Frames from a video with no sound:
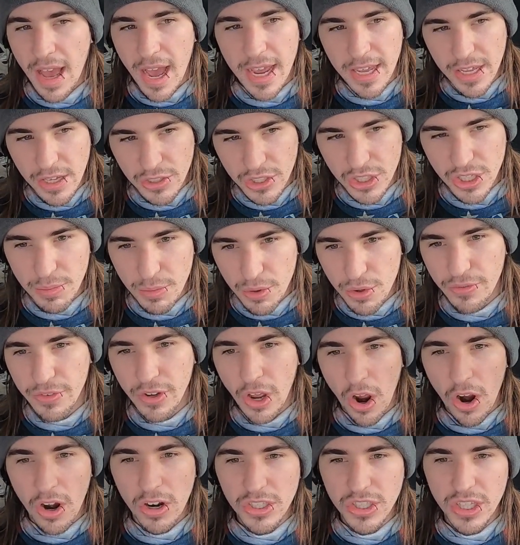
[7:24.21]
I used to move
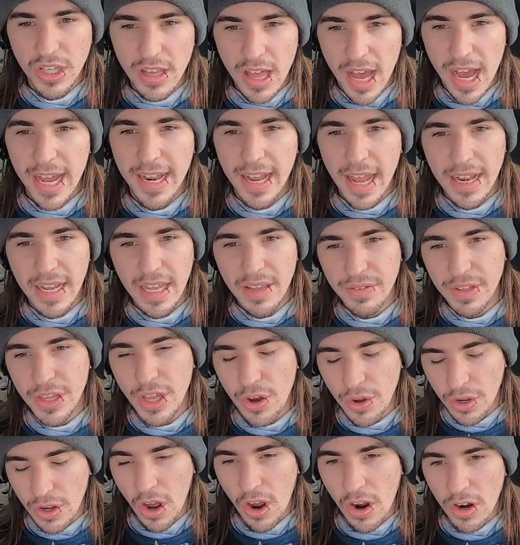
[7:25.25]
cars a lot, and even
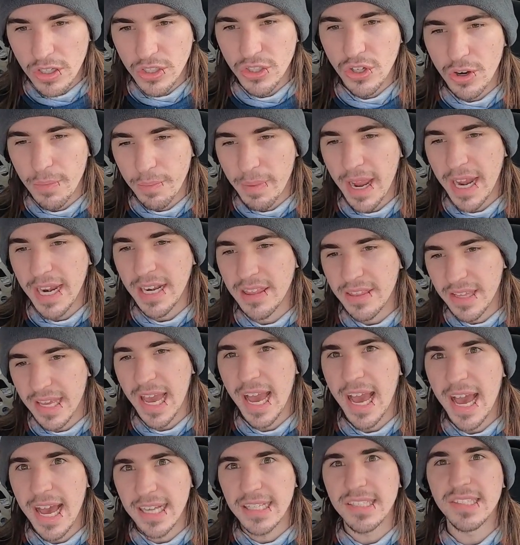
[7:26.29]
though cars are a pain in the
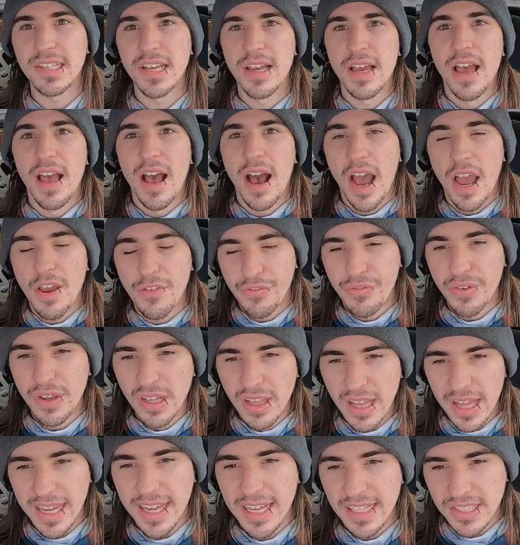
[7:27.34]
ass, I
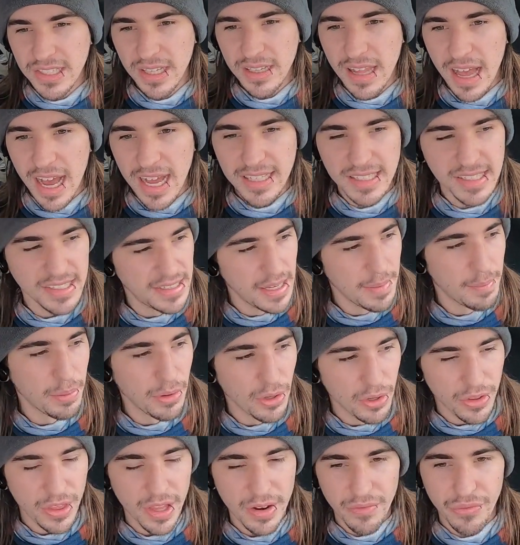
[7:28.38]
feel like it's a lot
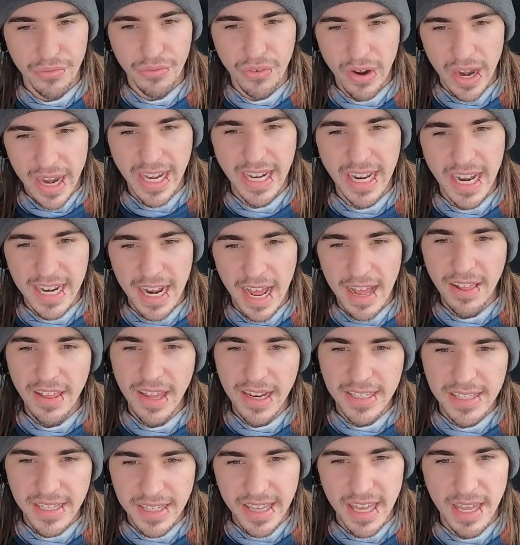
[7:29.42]
simpler than freight, and I
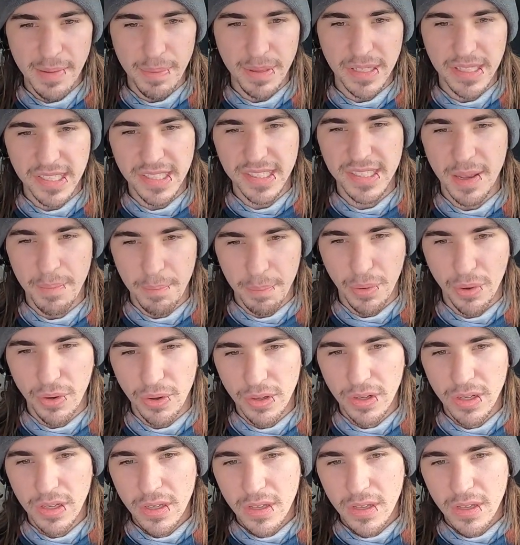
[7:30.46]
like to keep it simple.